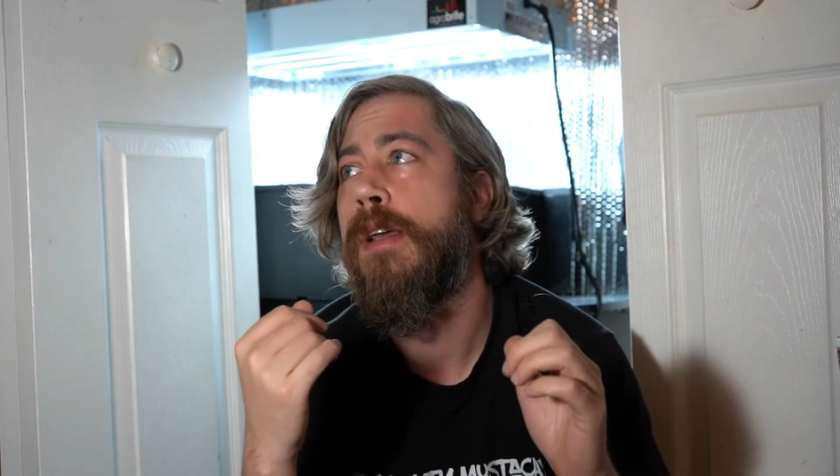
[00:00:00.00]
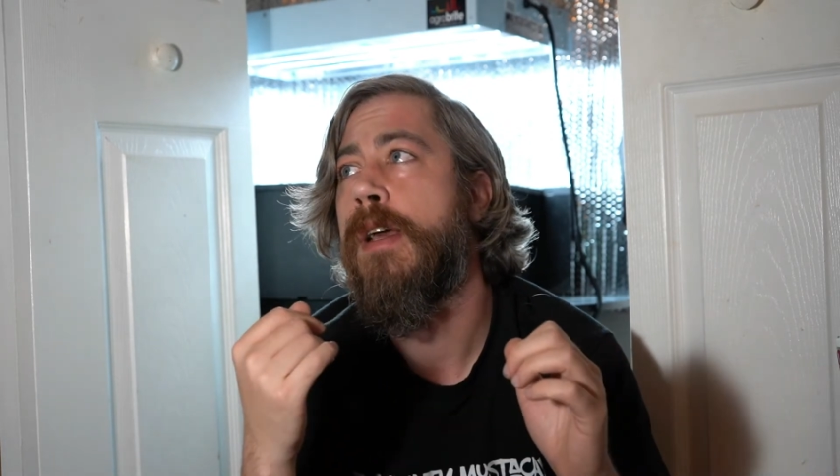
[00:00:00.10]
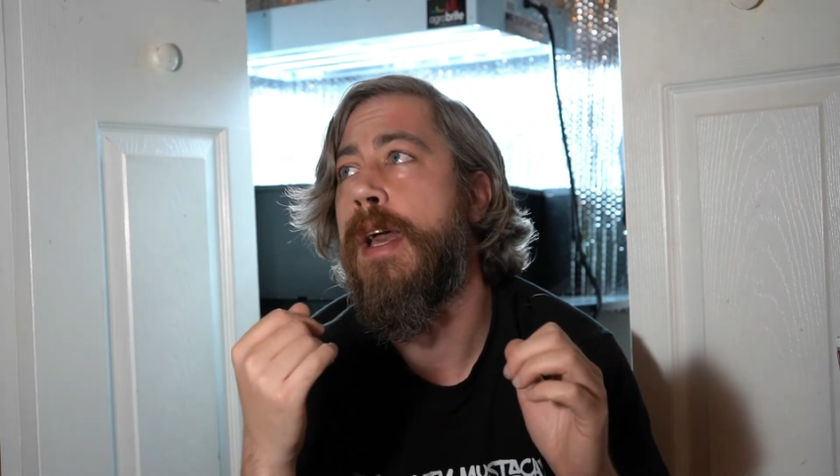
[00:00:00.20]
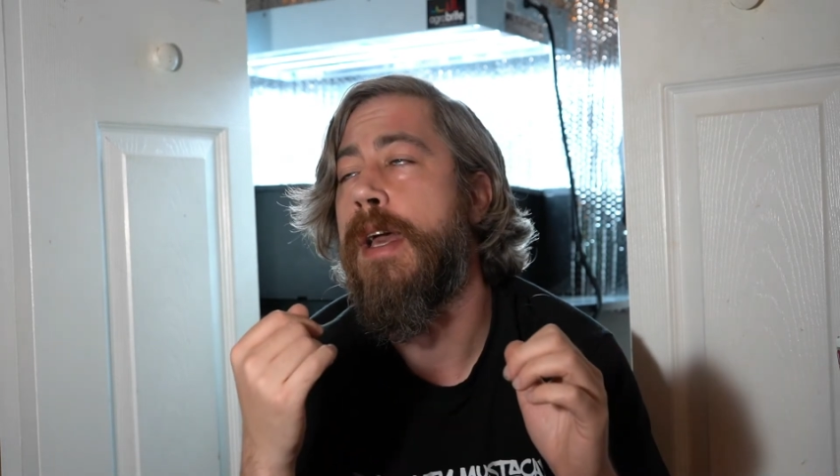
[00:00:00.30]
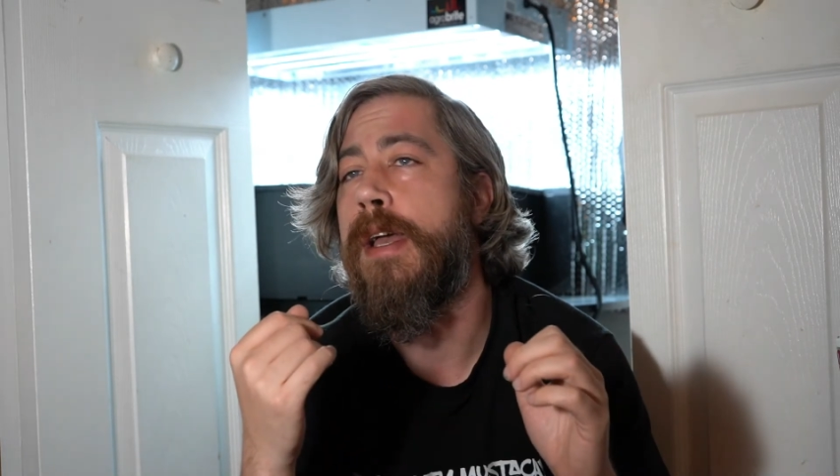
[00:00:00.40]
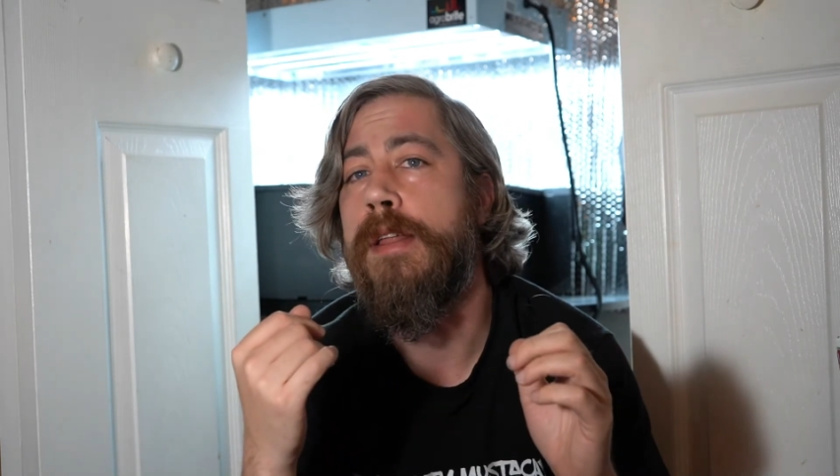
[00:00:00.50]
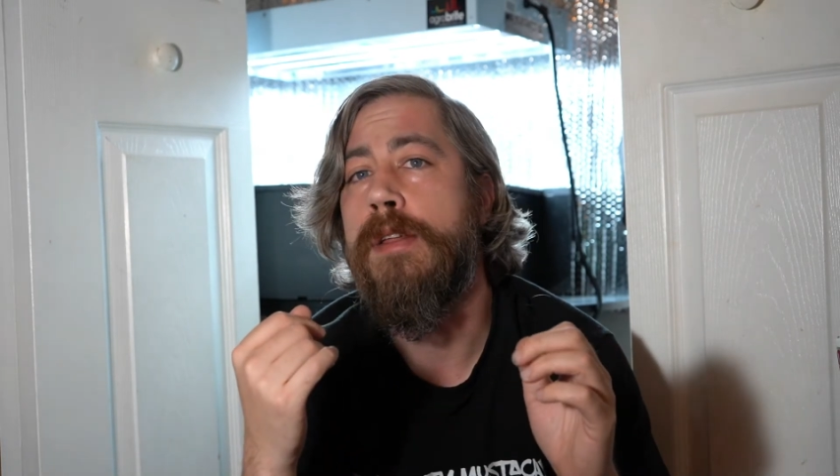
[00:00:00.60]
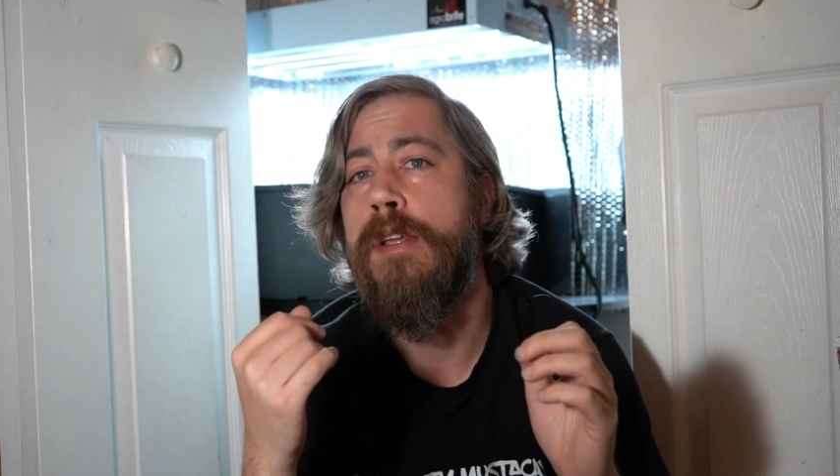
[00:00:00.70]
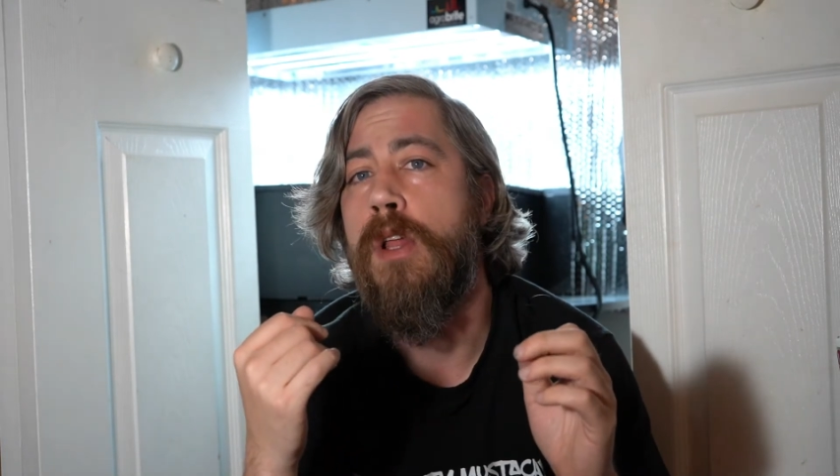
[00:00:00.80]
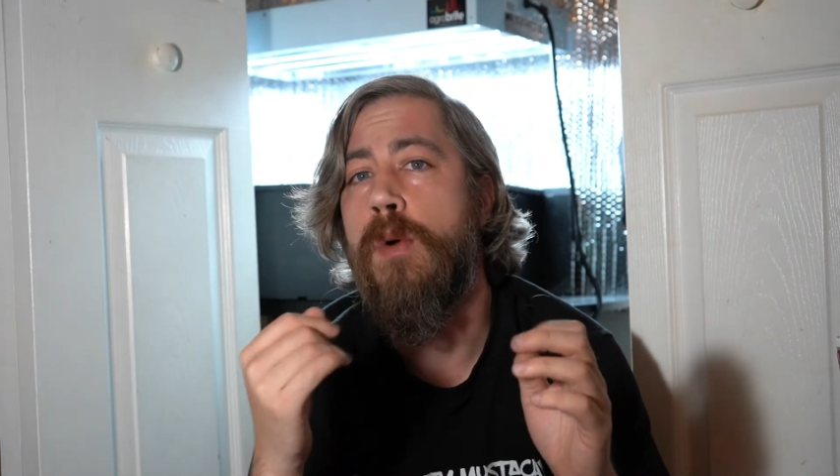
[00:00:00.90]
and
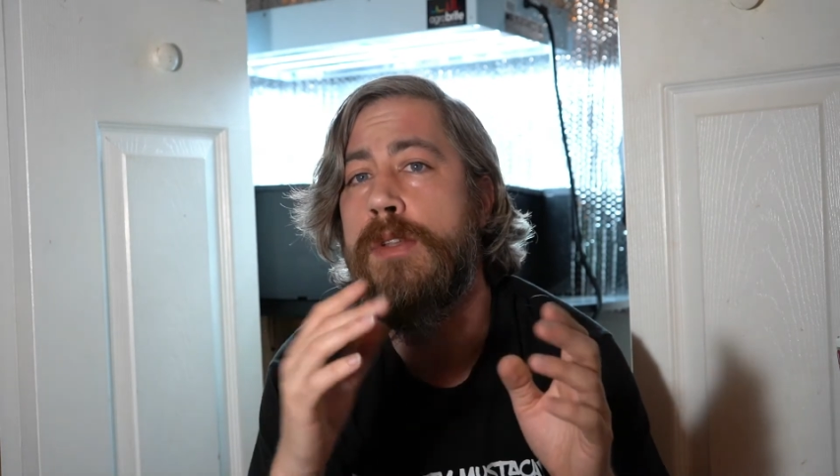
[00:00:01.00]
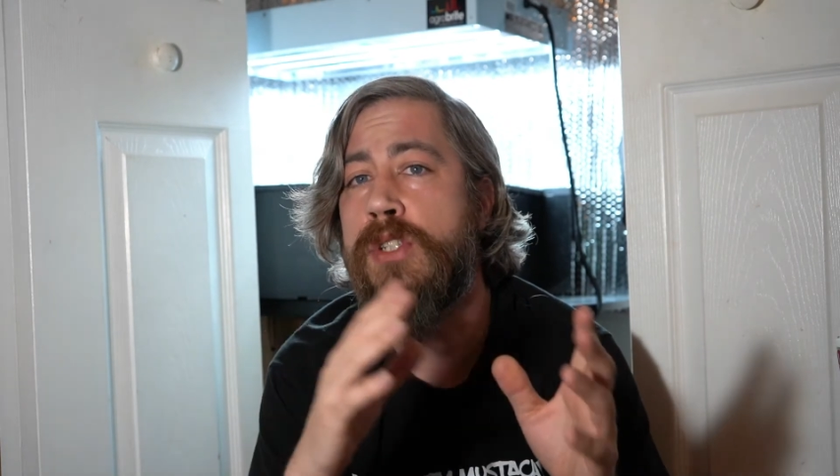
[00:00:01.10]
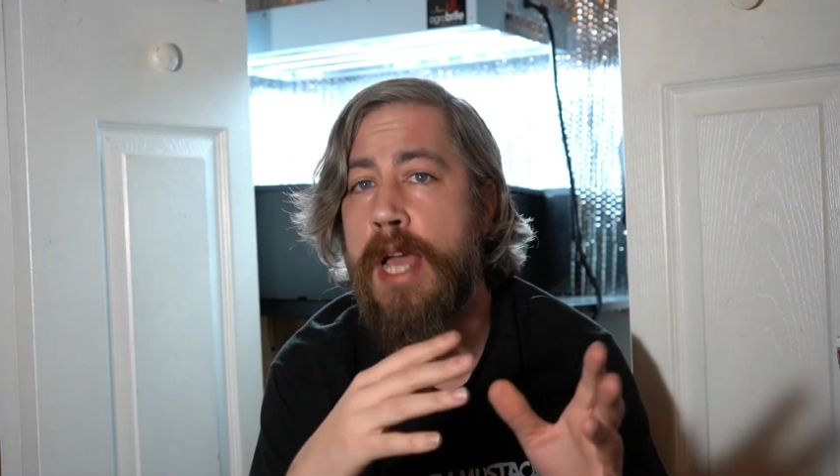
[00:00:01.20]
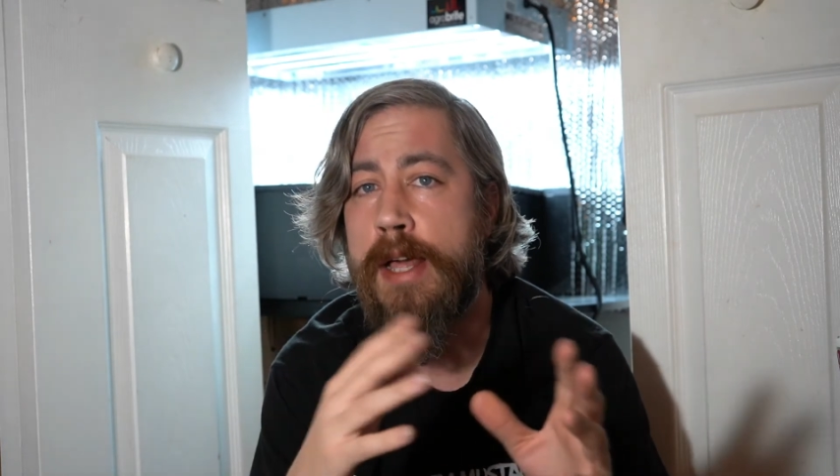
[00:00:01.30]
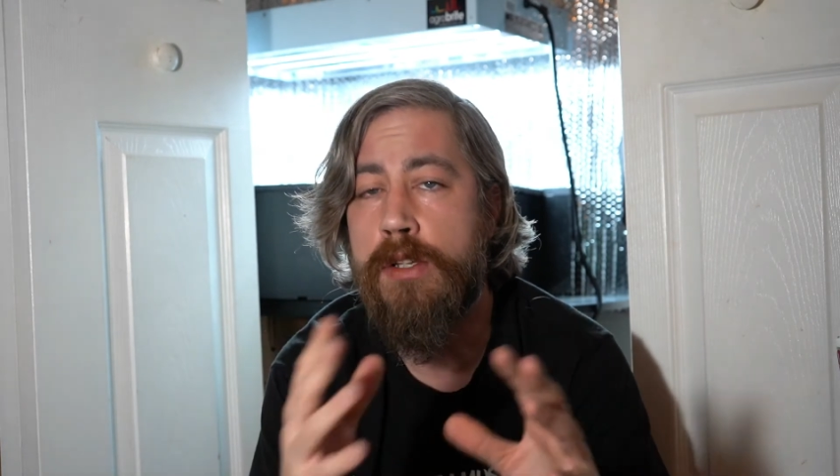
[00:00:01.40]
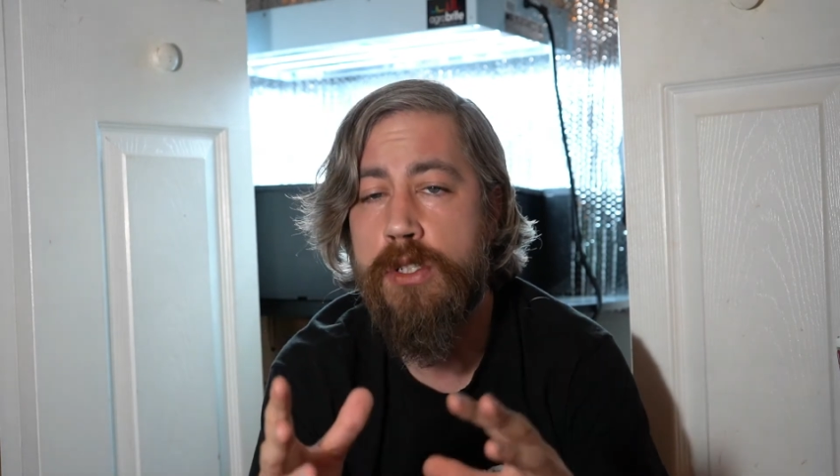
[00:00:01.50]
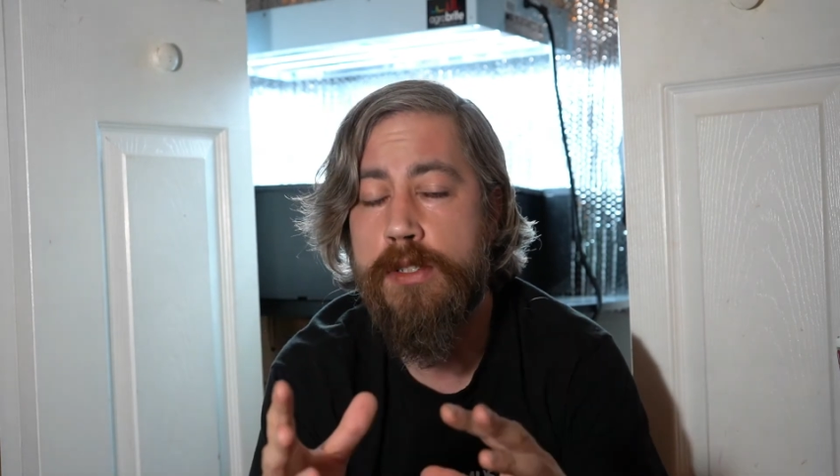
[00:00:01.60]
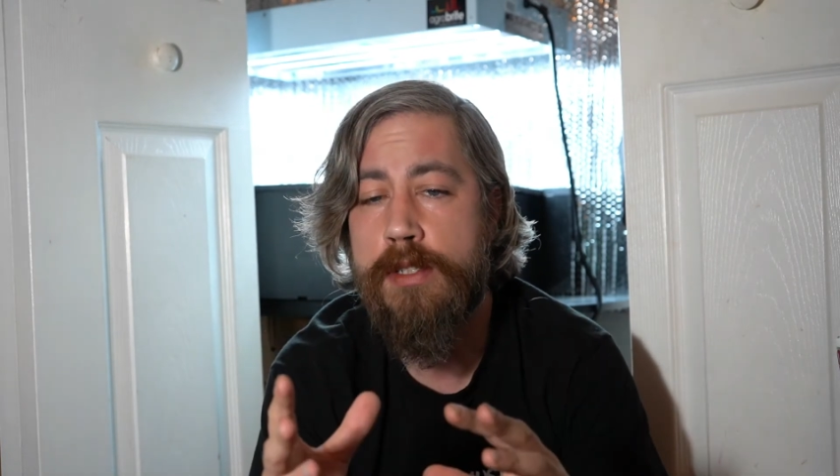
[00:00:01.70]
challenge